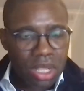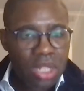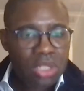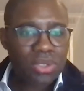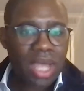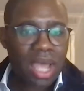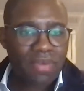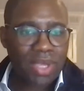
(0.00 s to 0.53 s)

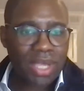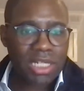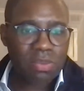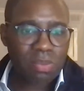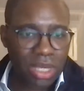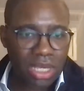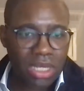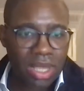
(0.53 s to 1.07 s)
to having as
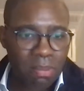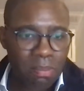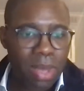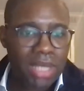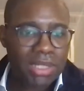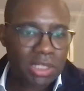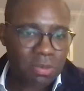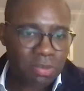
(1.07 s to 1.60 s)
big an
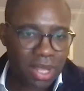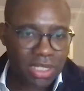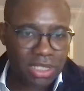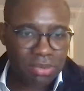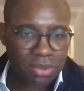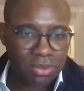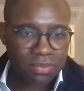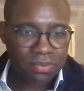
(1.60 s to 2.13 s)
impact as
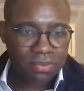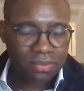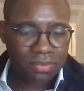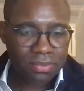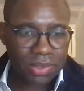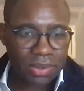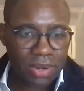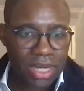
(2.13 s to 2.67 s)
possible,
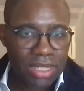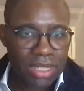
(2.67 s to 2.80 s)
right?